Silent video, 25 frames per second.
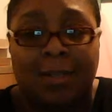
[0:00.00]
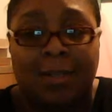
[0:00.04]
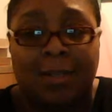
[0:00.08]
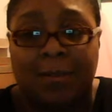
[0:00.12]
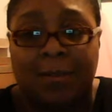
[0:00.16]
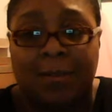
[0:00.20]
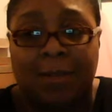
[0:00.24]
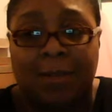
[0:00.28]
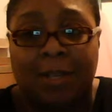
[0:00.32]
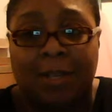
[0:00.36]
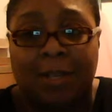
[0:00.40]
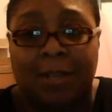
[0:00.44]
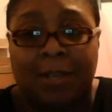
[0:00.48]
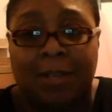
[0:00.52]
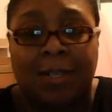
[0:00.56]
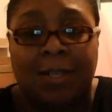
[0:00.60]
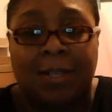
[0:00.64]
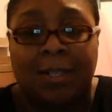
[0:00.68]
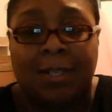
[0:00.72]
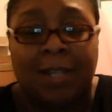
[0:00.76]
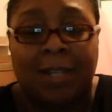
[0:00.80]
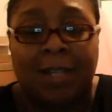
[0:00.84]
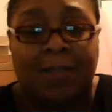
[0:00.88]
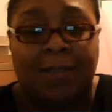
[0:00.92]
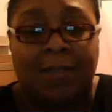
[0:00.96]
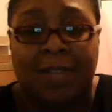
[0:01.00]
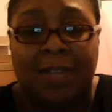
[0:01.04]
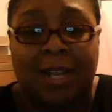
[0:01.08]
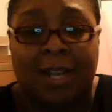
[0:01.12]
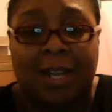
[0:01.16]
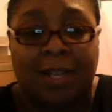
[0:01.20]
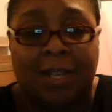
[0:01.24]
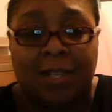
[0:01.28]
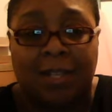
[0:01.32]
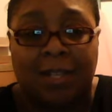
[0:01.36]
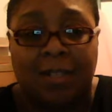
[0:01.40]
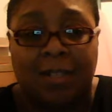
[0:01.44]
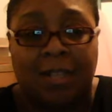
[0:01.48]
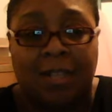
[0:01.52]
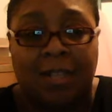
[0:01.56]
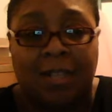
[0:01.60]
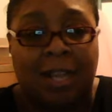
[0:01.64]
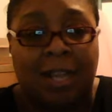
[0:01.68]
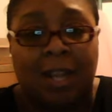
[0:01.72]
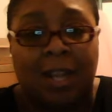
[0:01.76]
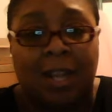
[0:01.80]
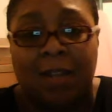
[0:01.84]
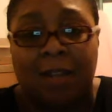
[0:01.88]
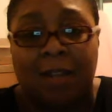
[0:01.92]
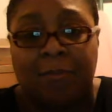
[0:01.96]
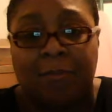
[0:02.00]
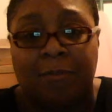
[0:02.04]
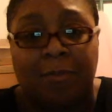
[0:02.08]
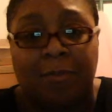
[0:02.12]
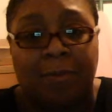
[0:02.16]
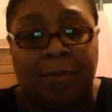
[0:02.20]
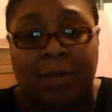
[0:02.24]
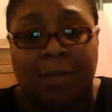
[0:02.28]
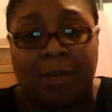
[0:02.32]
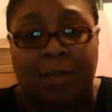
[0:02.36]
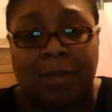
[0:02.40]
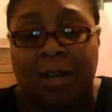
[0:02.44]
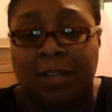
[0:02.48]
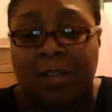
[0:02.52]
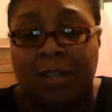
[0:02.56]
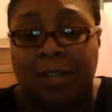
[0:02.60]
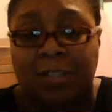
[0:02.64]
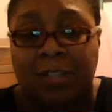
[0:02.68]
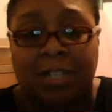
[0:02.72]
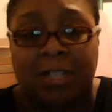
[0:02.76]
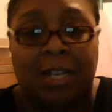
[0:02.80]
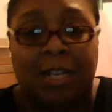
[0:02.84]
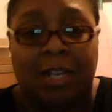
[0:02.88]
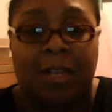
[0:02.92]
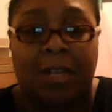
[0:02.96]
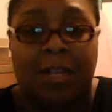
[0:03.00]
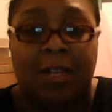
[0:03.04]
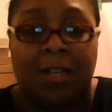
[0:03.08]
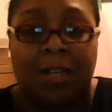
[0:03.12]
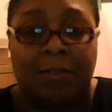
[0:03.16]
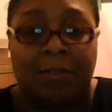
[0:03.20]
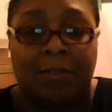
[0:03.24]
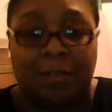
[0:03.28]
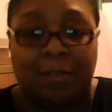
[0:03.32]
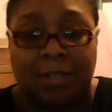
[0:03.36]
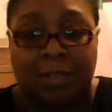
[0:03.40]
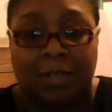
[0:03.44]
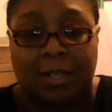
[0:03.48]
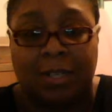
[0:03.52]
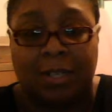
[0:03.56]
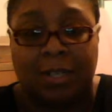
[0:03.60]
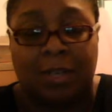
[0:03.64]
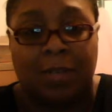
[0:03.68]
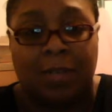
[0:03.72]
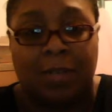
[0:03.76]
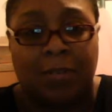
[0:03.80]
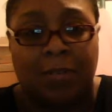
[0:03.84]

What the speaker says: we're here, and they've taken every precaution, everything off